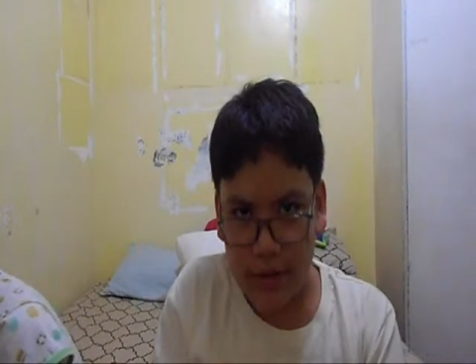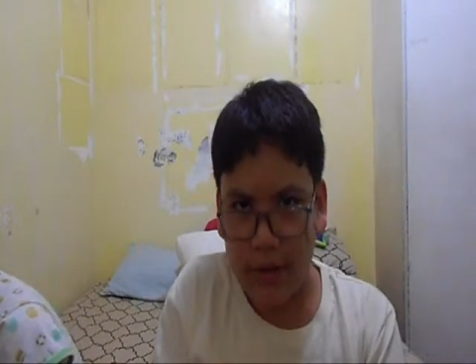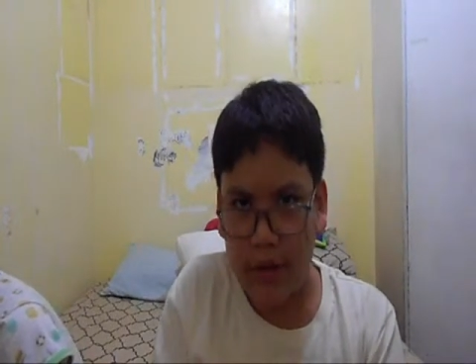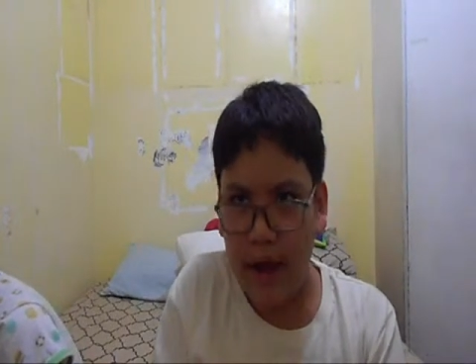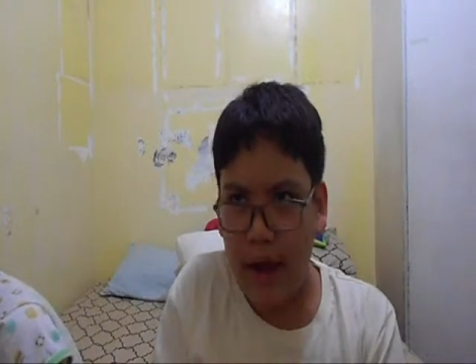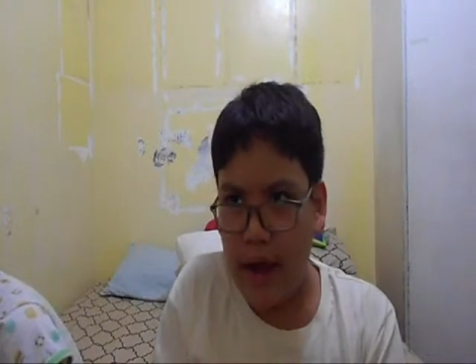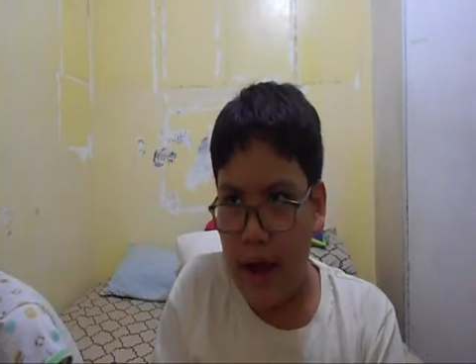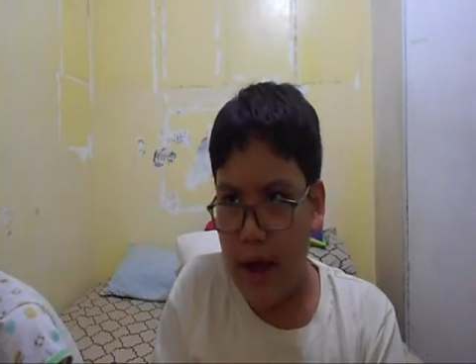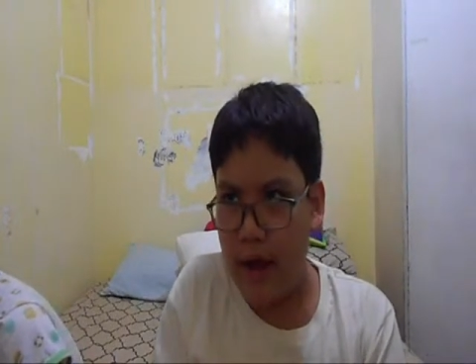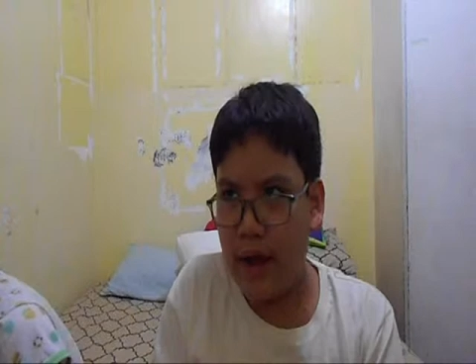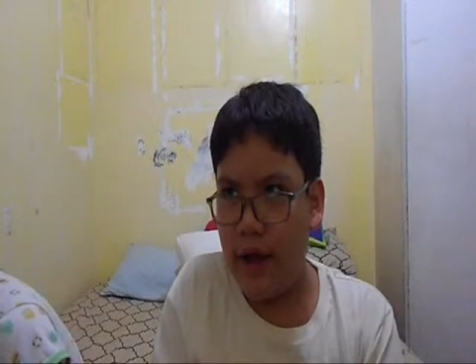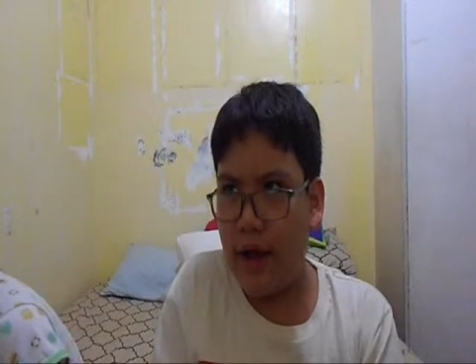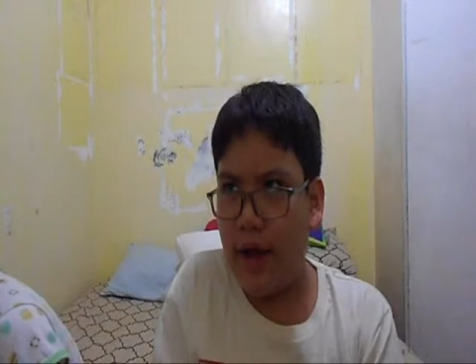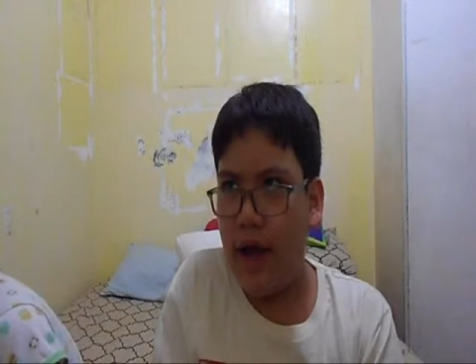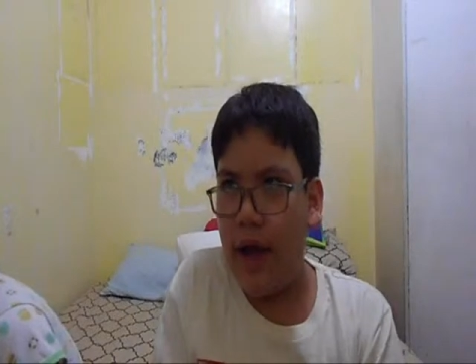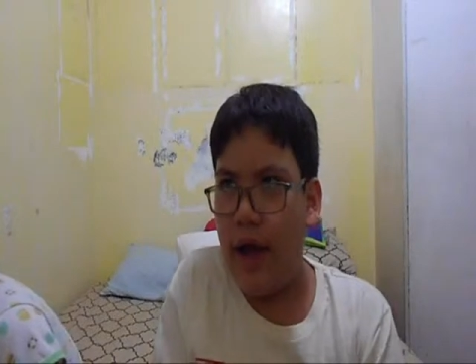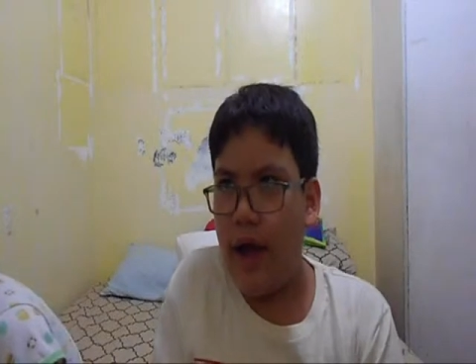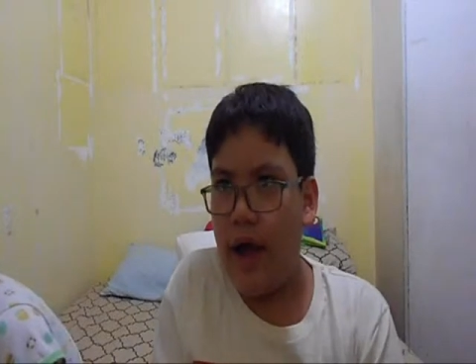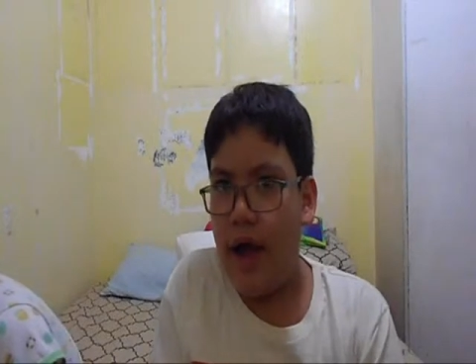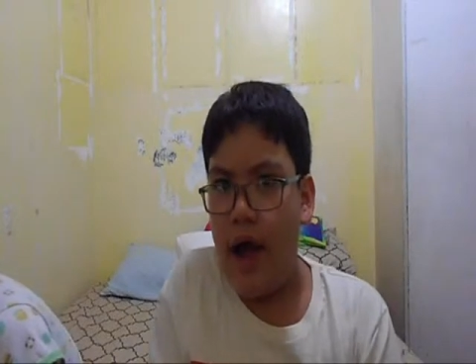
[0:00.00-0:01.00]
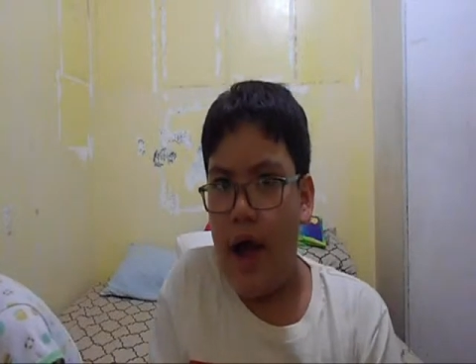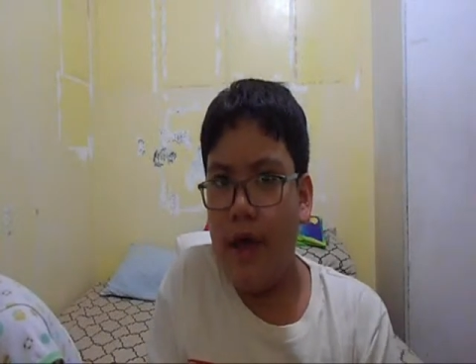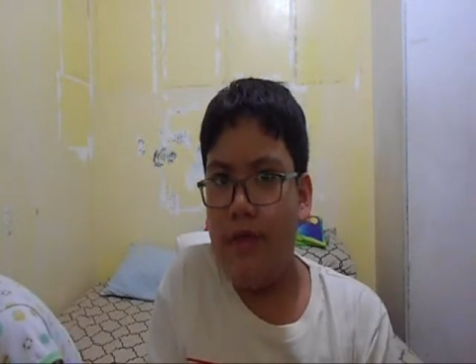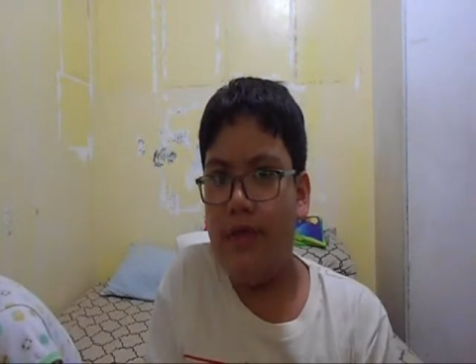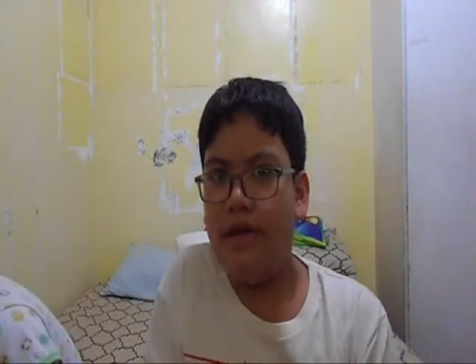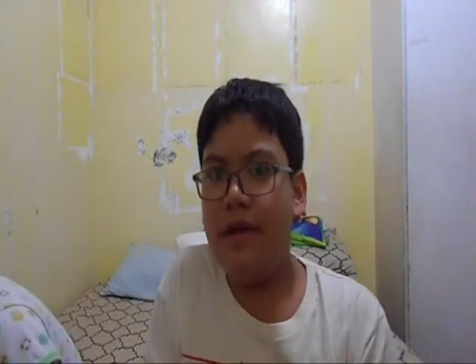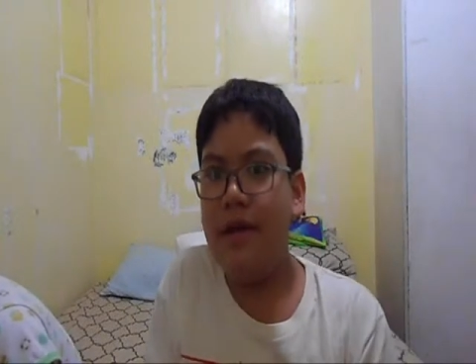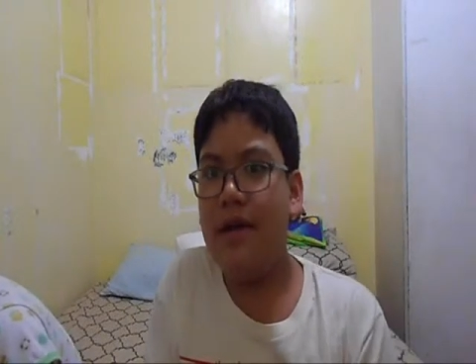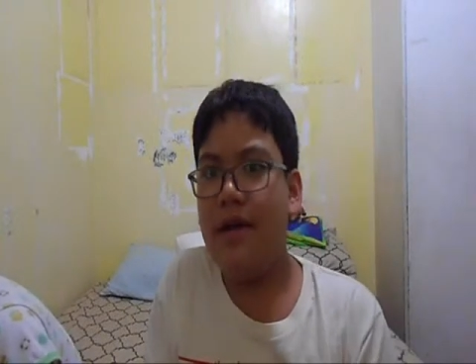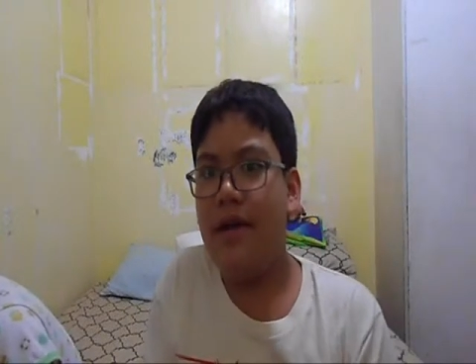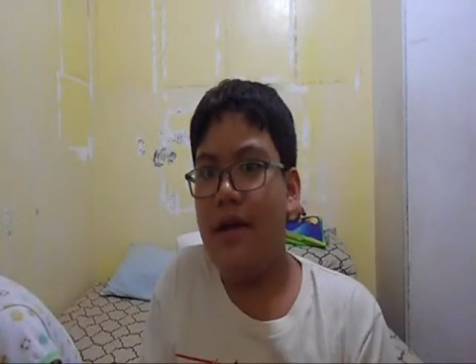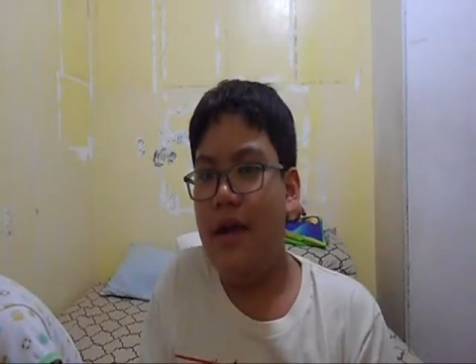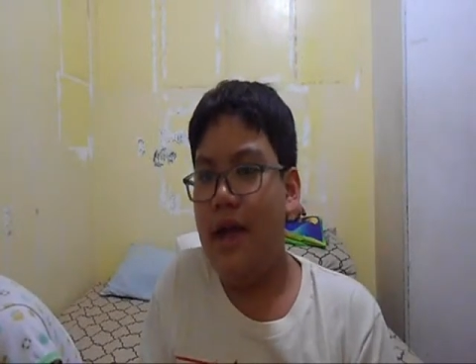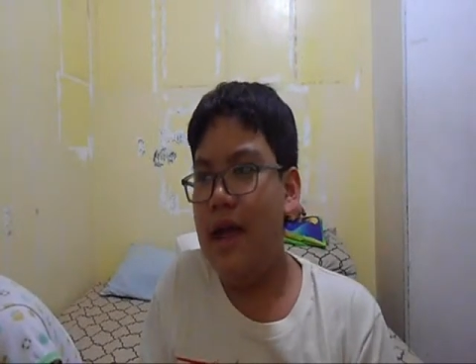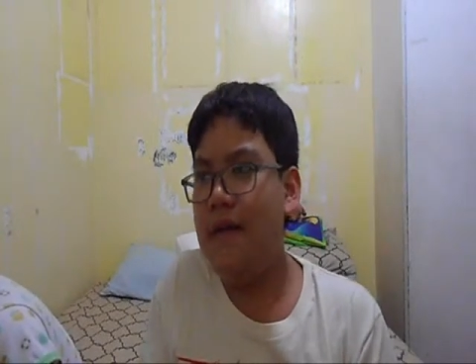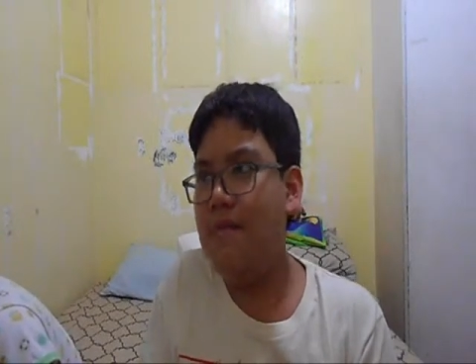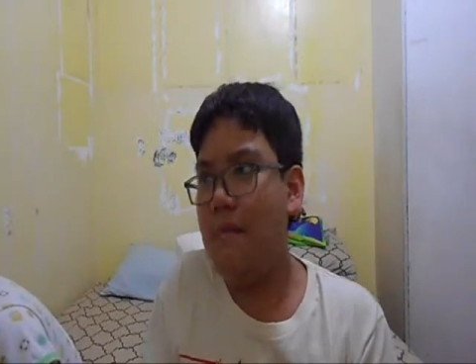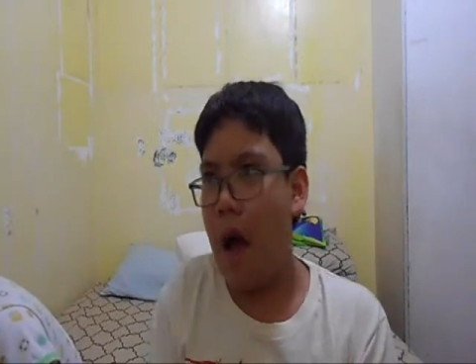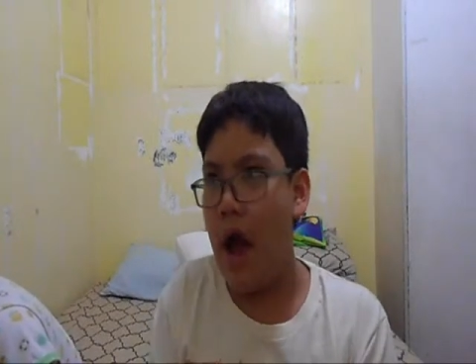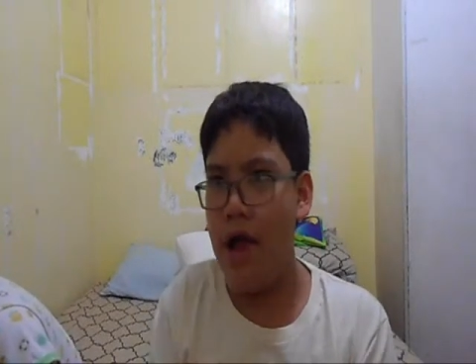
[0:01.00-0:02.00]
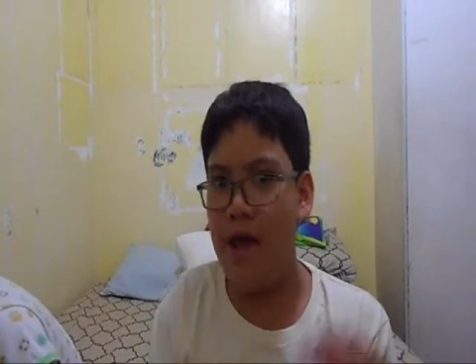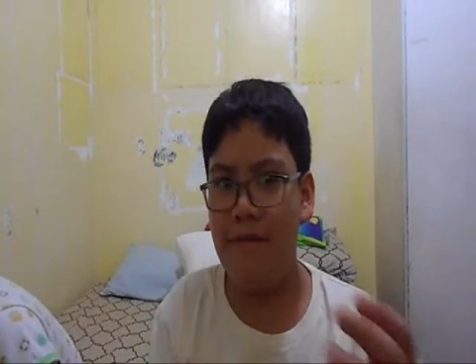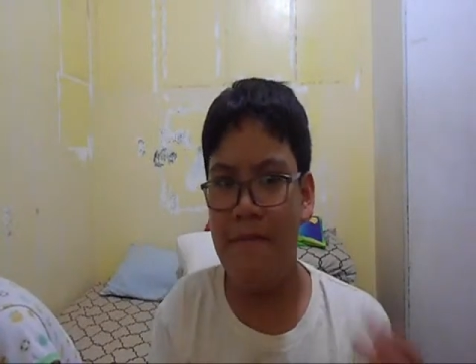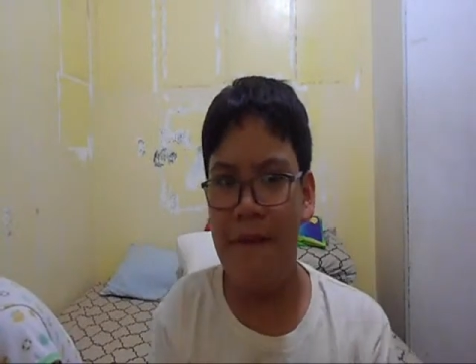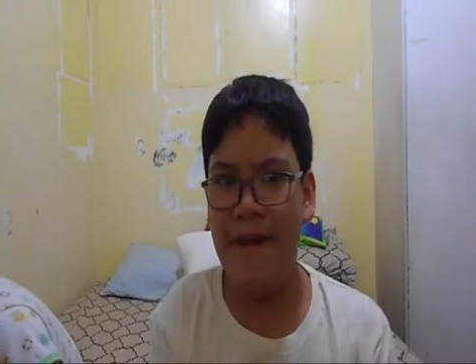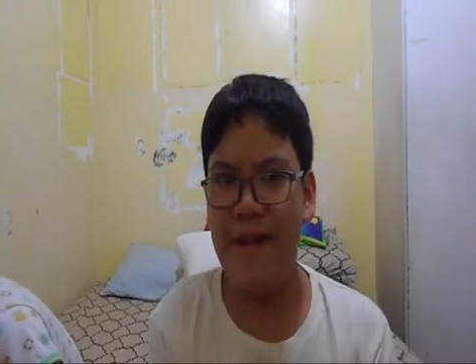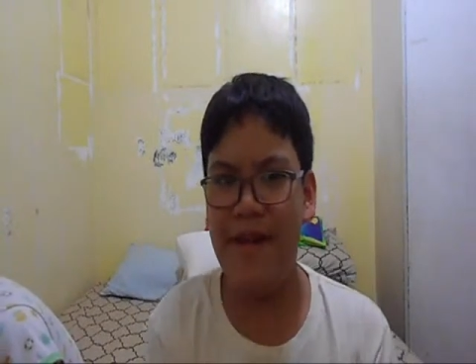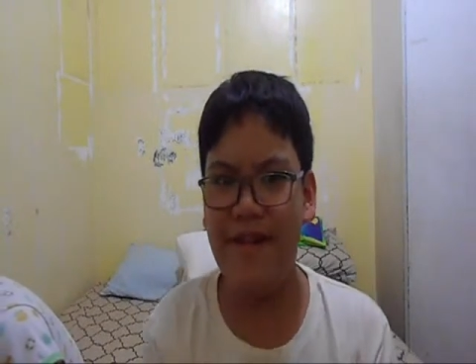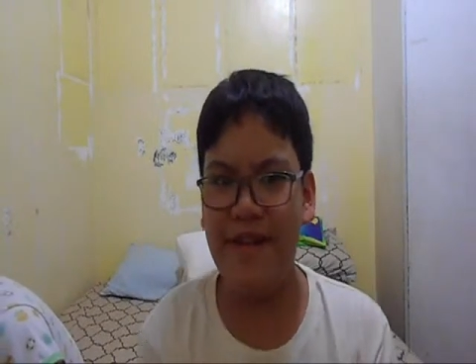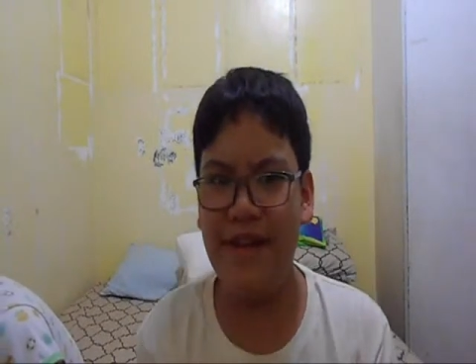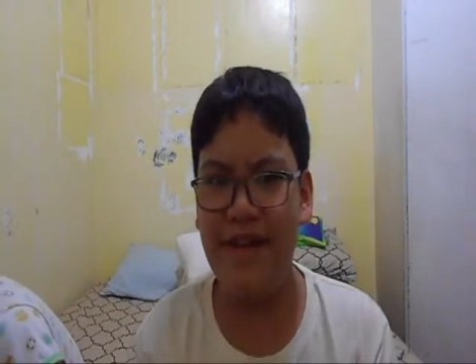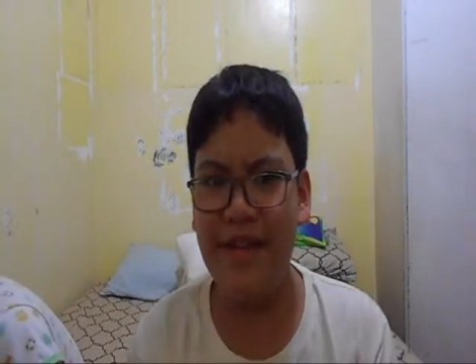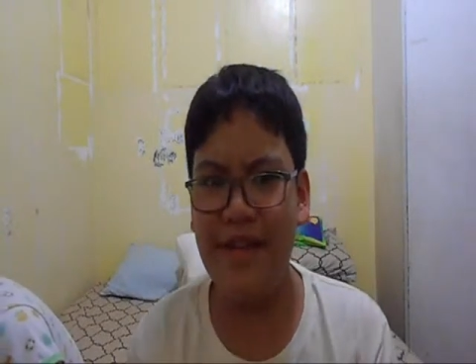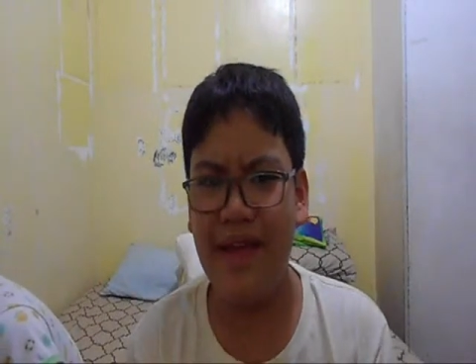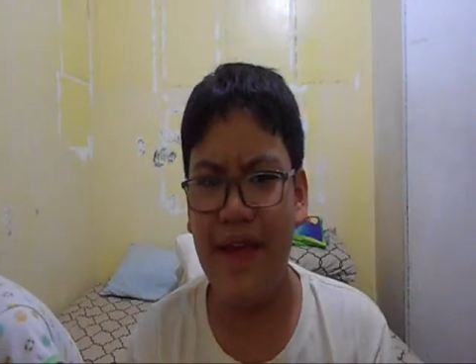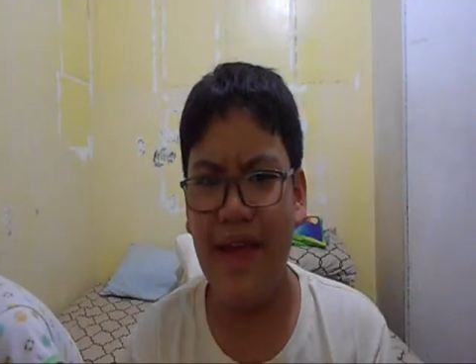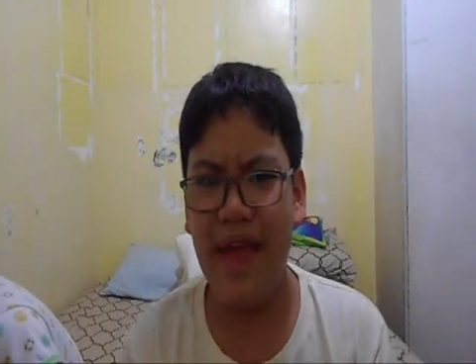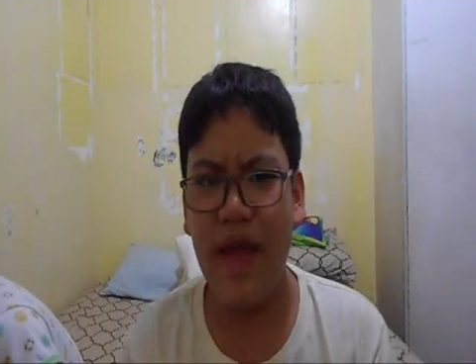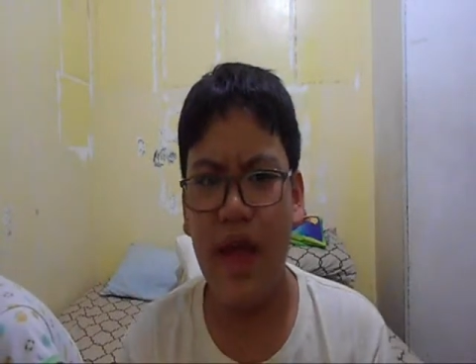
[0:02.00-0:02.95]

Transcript: Yeah, I think, in my opinion,